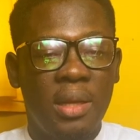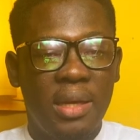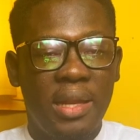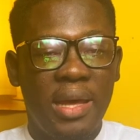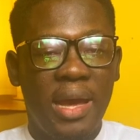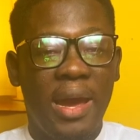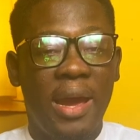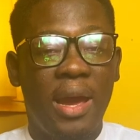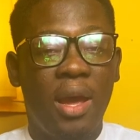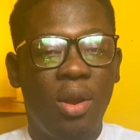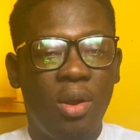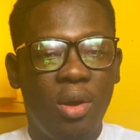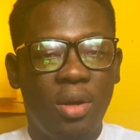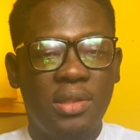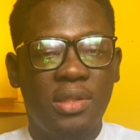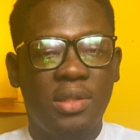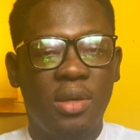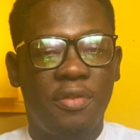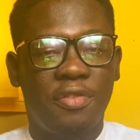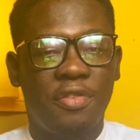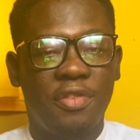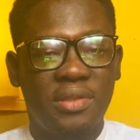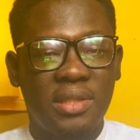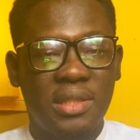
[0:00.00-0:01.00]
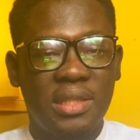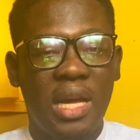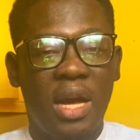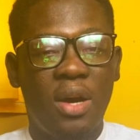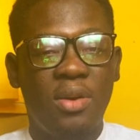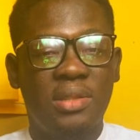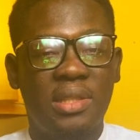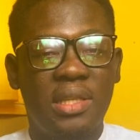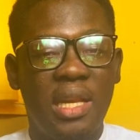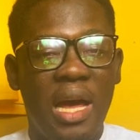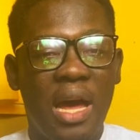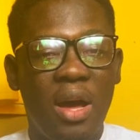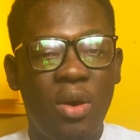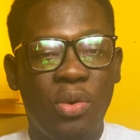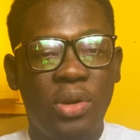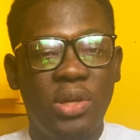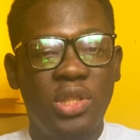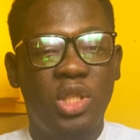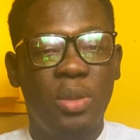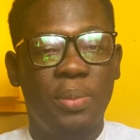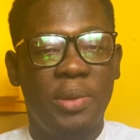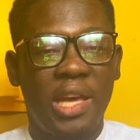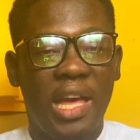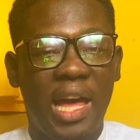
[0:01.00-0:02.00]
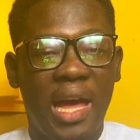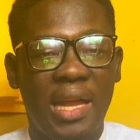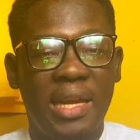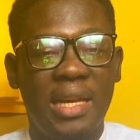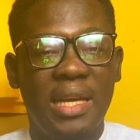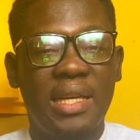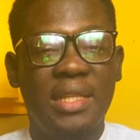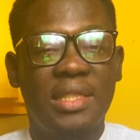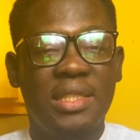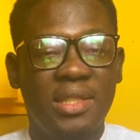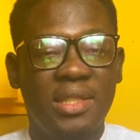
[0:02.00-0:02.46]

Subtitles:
There are a lot of scouts that are going to be added,